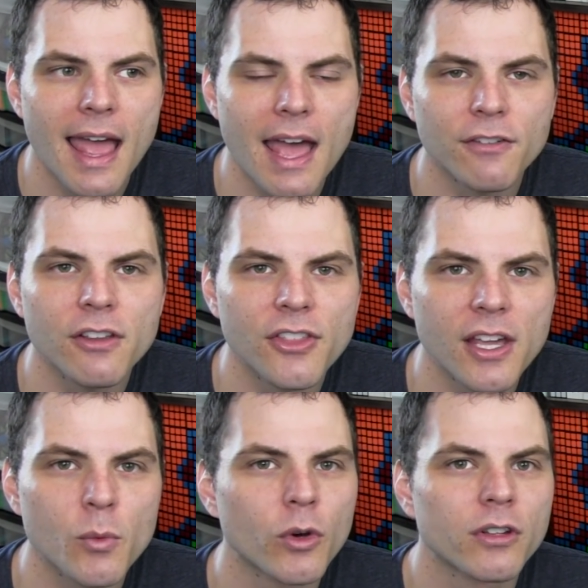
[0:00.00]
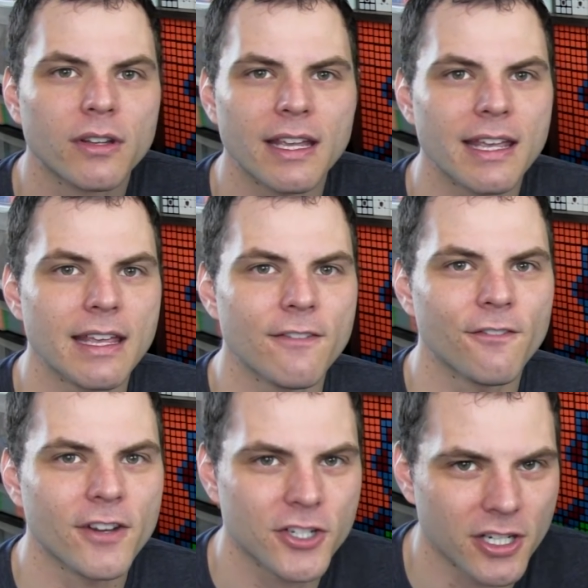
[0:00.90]
everything was
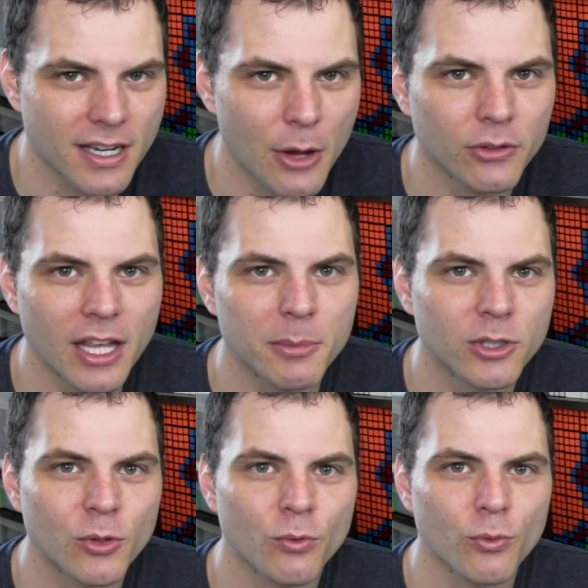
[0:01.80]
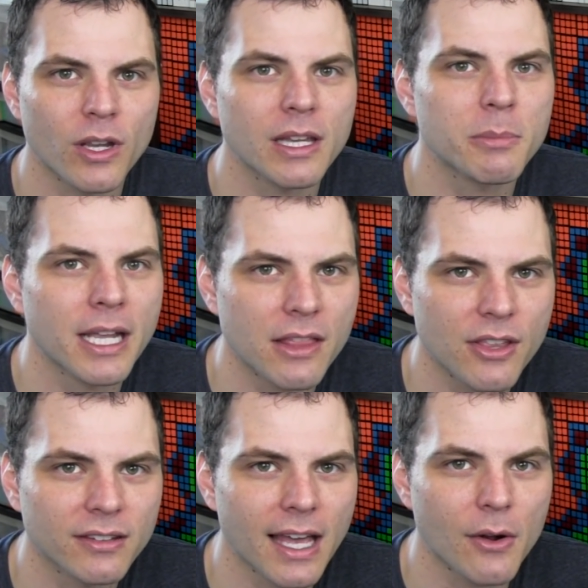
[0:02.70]
efficient. I was able to really plan
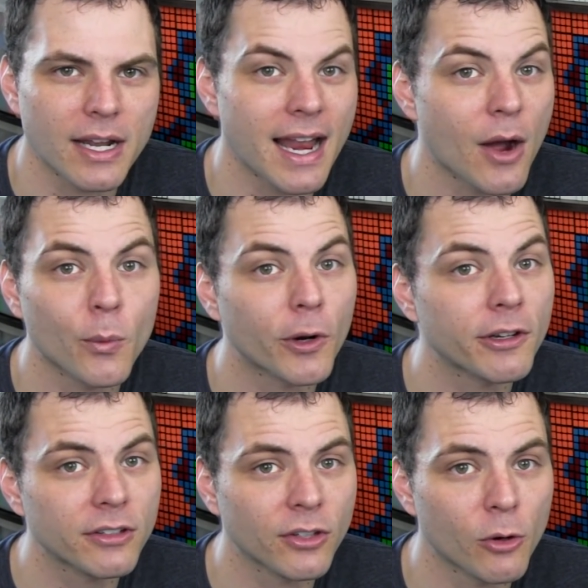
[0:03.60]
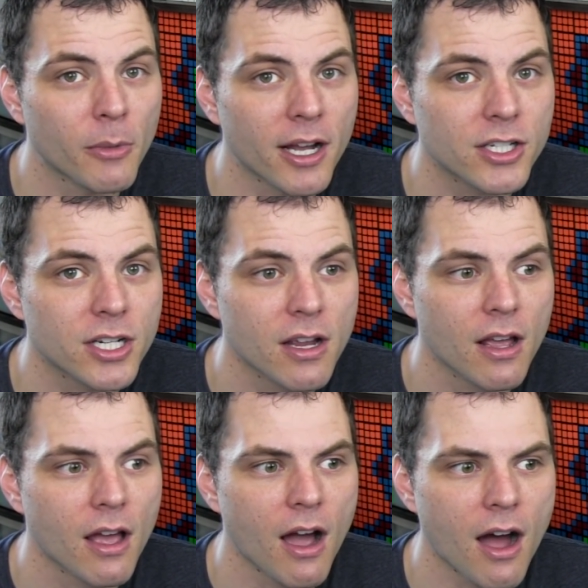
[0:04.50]
things out and not worry so much
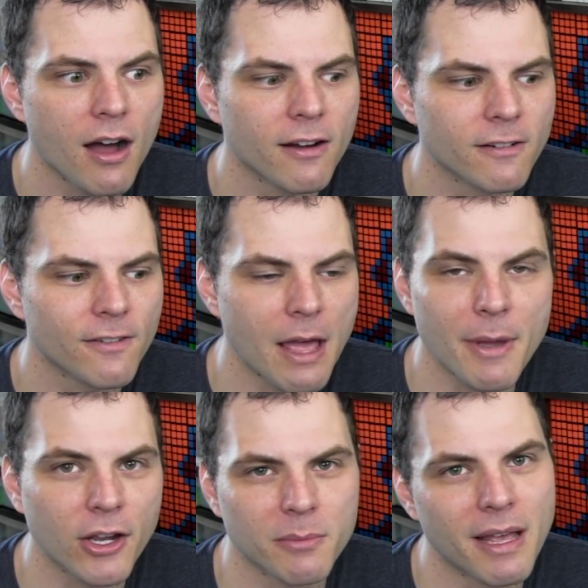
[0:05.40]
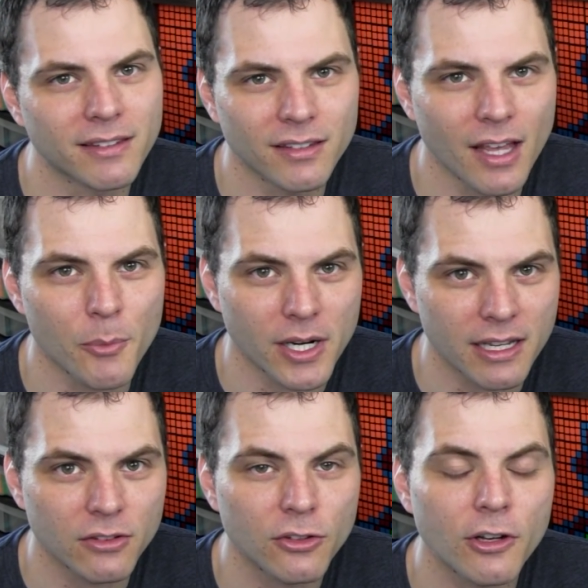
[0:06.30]
of, am I going to mess this up when I
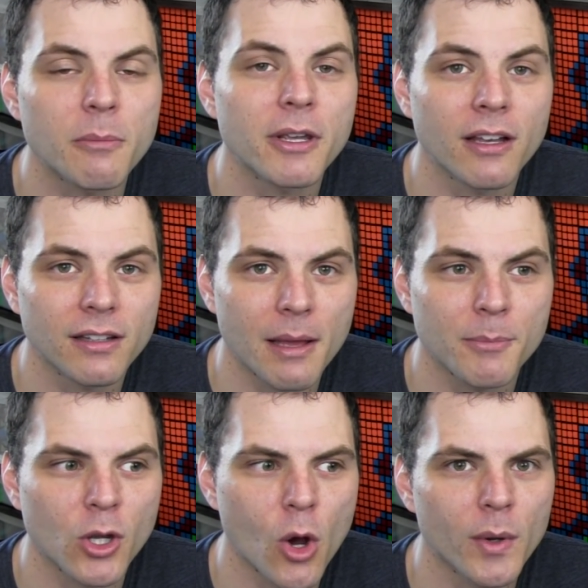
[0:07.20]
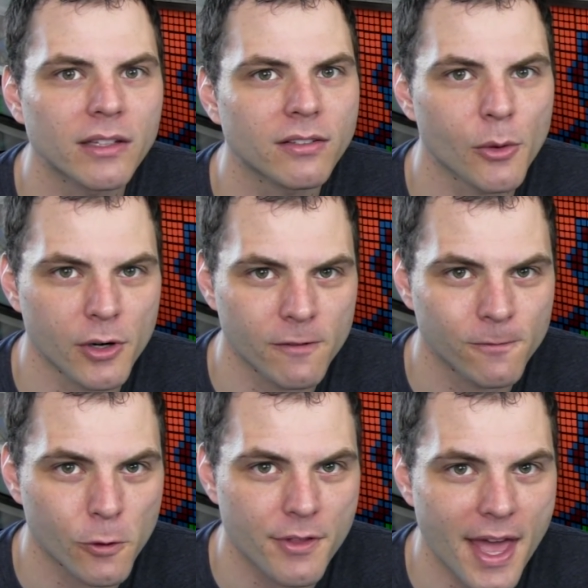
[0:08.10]
insert it, because I'm going slow enough
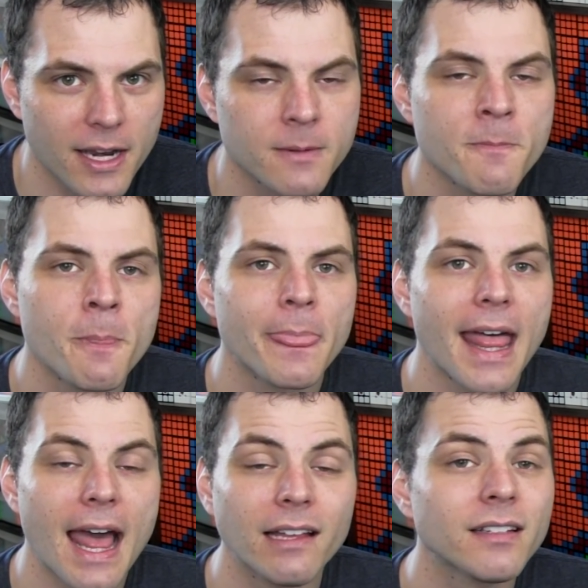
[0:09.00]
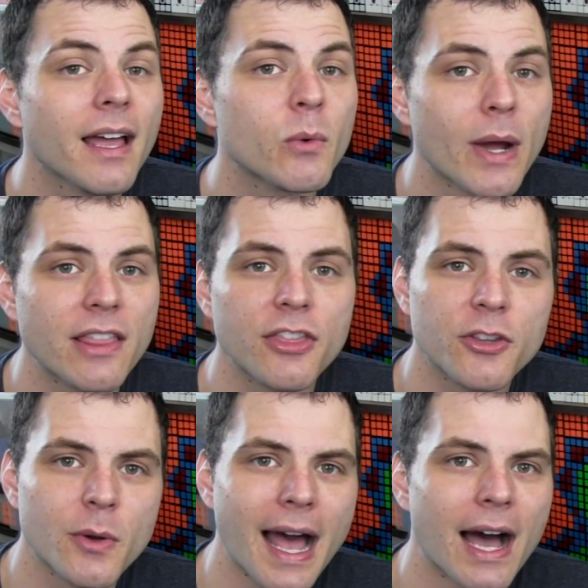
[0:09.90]
for that. As I went
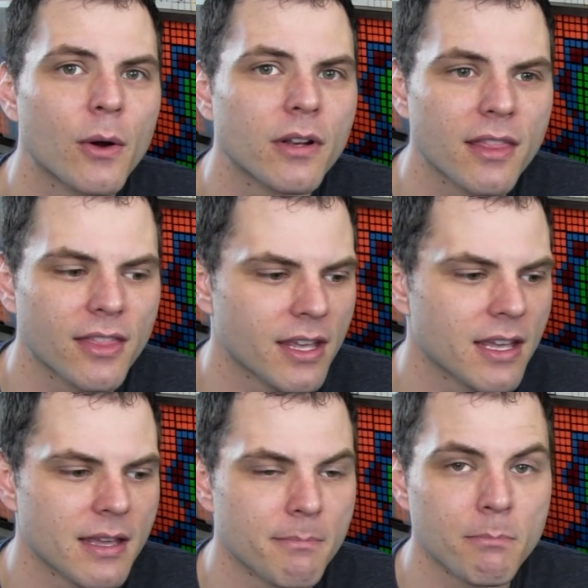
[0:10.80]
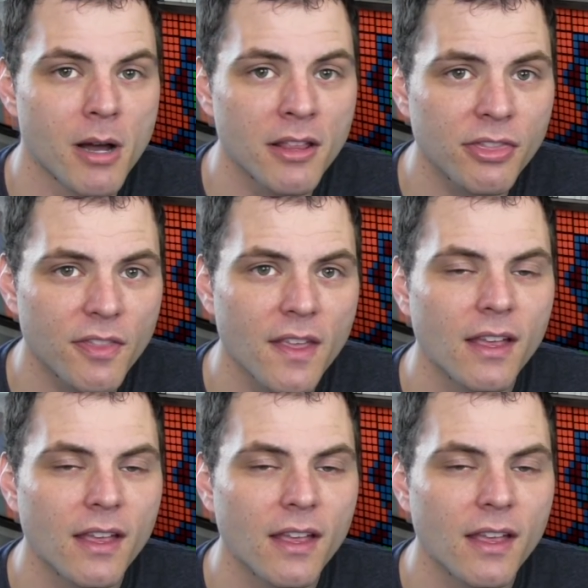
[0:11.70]
throughout the month,